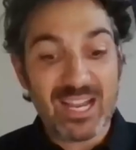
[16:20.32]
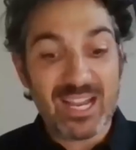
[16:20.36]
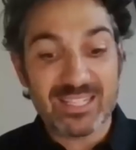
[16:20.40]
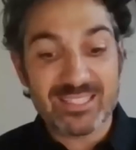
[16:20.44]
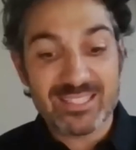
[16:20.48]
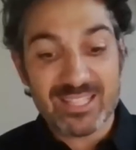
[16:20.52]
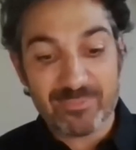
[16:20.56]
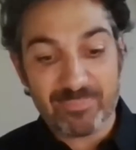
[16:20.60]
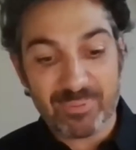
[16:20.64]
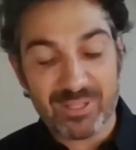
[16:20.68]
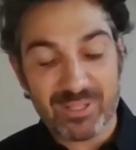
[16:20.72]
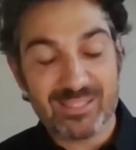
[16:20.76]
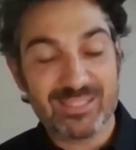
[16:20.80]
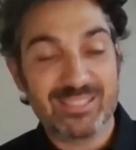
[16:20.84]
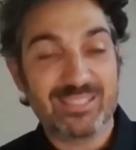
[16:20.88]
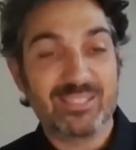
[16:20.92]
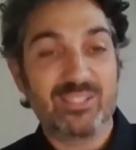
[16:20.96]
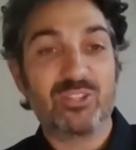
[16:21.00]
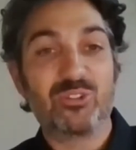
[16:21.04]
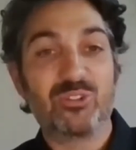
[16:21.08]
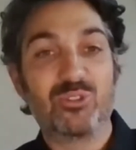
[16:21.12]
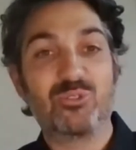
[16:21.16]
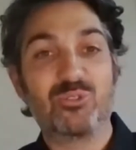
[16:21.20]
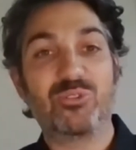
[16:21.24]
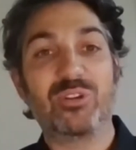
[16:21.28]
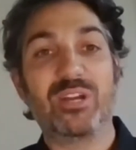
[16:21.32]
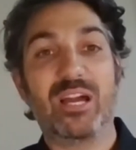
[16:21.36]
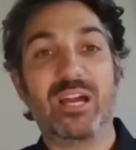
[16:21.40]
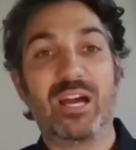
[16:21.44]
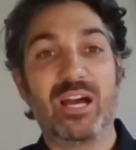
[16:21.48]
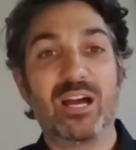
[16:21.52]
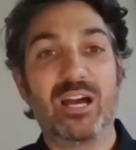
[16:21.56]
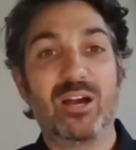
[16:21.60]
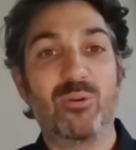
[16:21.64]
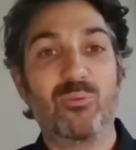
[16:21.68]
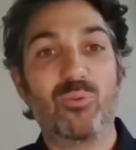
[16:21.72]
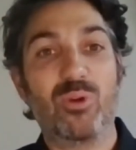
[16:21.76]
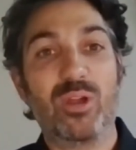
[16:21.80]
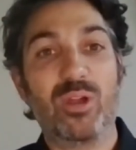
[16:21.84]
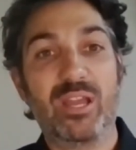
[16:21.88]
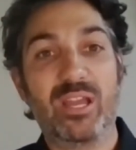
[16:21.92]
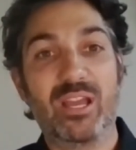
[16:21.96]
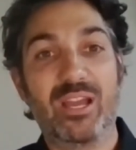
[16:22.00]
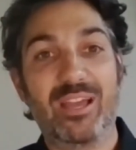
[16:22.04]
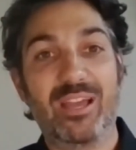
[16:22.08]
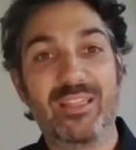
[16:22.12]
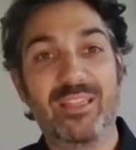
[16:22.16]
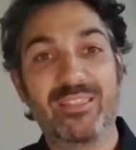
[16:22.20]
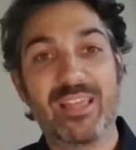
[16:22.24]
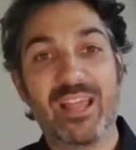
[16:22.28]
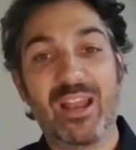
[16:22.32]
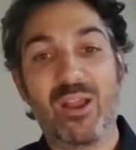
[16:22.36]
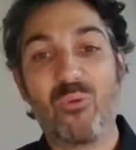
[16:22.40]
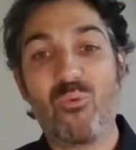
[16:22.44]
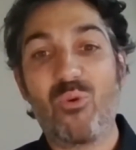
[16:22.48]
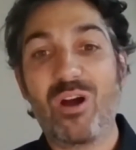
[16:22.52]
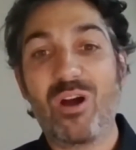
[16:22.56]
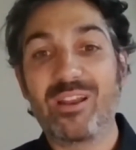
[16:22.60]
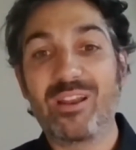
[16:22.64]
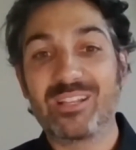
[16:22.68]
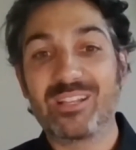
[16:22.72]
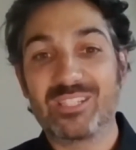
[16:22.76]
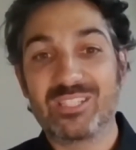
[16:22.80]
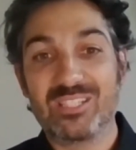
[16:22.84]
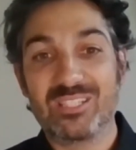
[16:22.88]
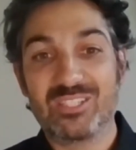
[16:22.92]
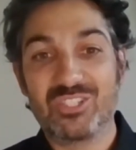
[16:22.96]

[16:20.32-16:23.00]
I typically do, uh, and that I want to